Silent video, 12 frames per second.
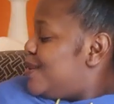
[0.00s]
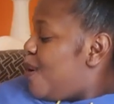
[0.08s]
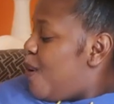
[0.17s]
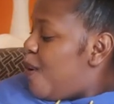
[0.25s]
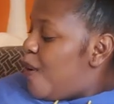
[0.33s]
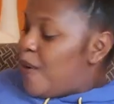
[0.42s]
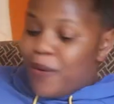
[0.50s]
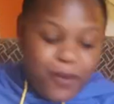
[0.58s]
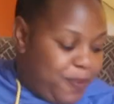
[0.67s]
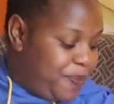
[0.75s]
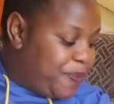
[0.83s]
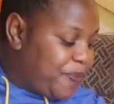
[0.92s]

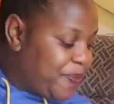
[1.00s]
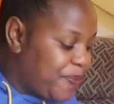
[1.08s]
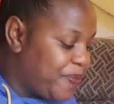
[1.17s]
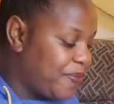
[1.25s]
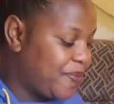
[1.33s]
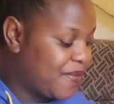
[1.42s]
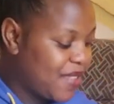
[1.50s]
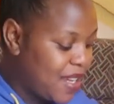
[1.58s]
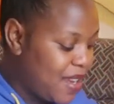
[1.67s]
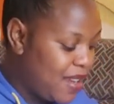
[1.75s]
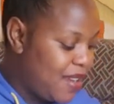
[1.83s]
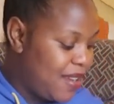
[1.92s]
So
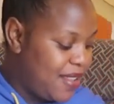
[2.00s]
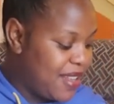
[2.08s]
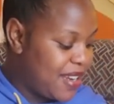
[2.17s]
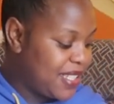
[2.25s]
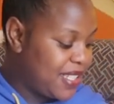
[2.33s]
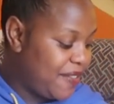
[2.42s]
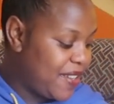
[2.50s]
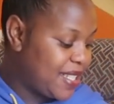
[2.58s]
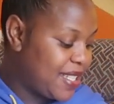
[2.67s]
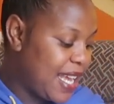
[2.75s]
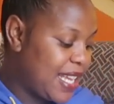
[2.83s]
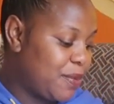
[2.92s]
the
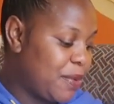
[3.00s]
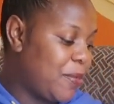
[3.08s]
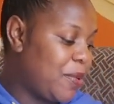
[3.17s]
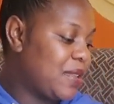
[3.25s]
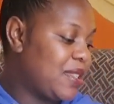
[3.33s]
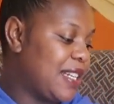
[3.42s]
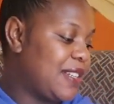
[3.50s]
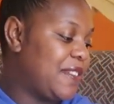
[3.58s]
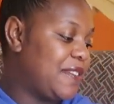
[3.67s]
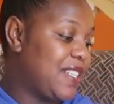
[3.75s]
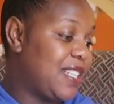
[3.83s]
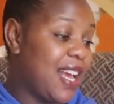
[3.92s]
receiving set we bought at
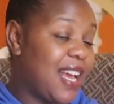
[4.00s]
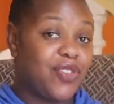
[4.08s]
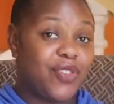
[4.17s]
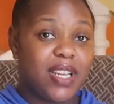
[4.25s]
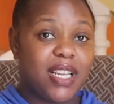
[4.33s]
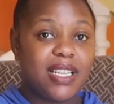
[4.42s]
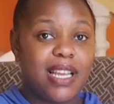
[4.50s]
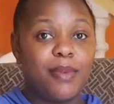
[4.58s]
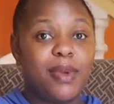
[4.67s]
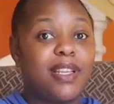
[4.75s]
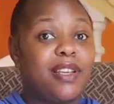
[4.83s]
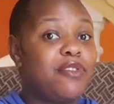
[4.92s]
1500. I
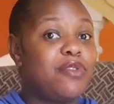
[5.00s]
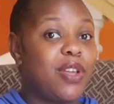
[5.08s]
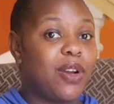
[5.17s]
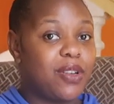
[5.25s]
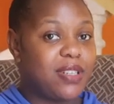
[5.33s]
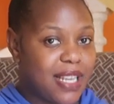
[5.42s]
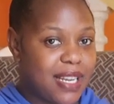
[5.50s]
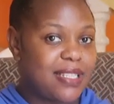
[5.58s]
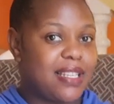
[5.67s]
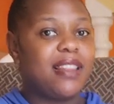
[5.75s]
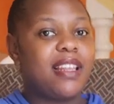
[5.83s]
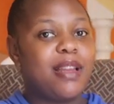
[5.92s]
will give you the
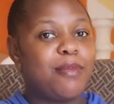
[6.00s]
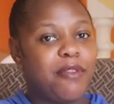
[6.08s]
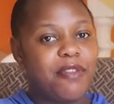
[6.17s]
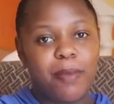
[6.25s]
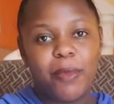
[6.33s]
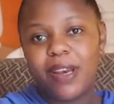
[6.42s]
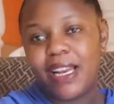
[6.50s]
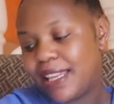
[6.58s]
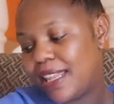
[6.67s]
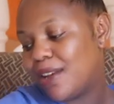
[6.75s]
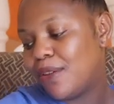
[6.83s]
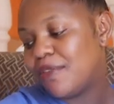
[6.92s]
contacts and the name of them all at
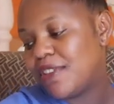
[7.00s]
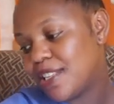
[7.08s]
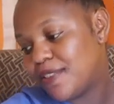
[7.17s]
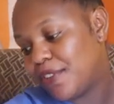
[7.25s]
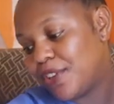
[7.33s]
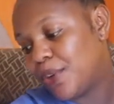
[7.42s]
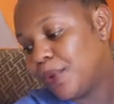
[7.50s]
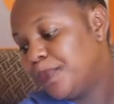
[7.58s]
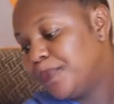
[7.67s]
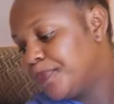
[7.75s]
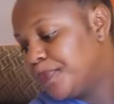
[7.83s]
the end of this video.